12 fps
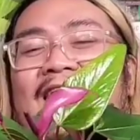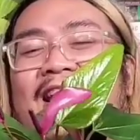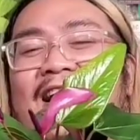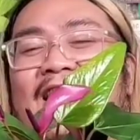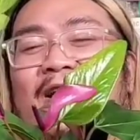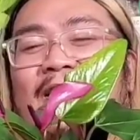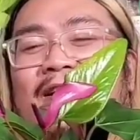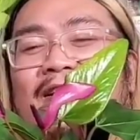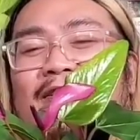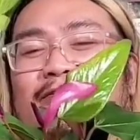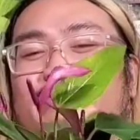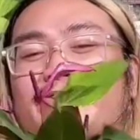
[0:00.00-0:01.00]

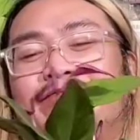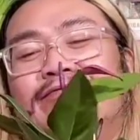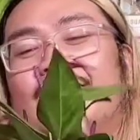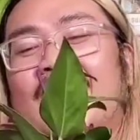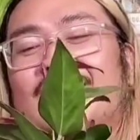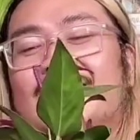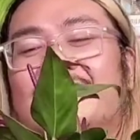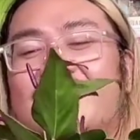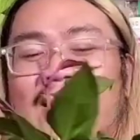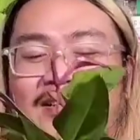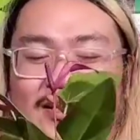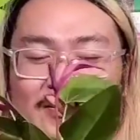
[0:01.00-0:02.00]
I just
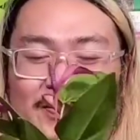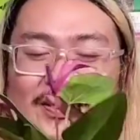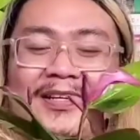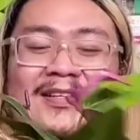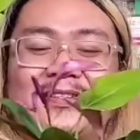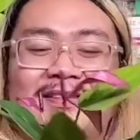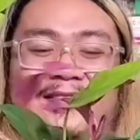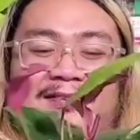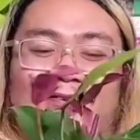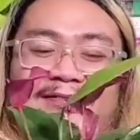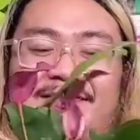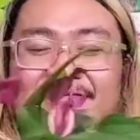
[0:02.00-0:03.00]
snagged it because
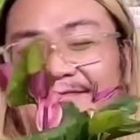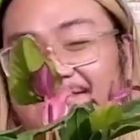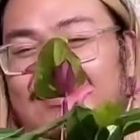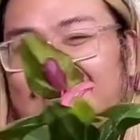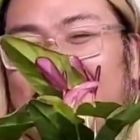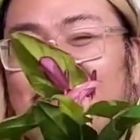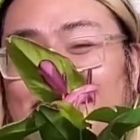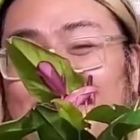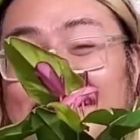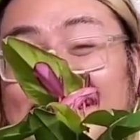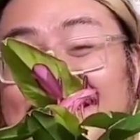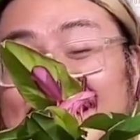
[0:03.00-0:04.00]
it was
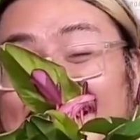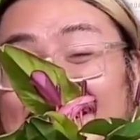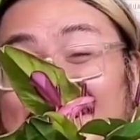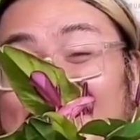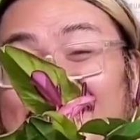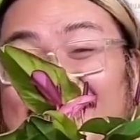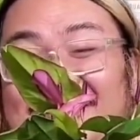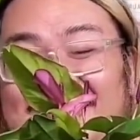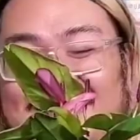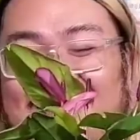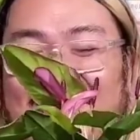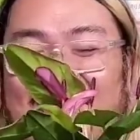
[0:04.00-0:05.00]
only
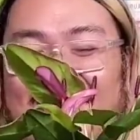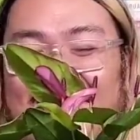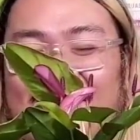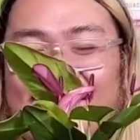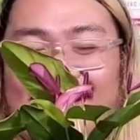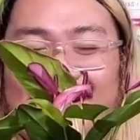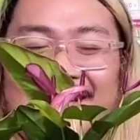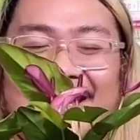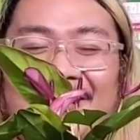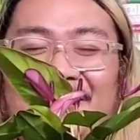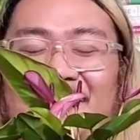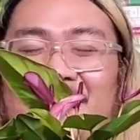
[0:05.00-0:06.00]
$10 and I
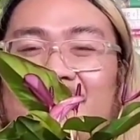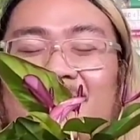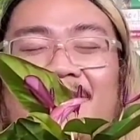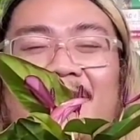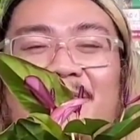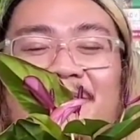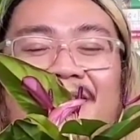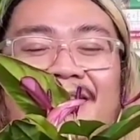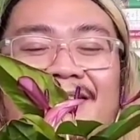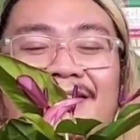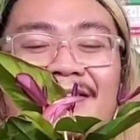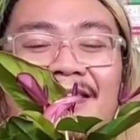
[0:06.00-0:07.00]
can't go wrong with that
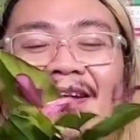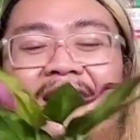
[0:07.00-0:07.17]
price.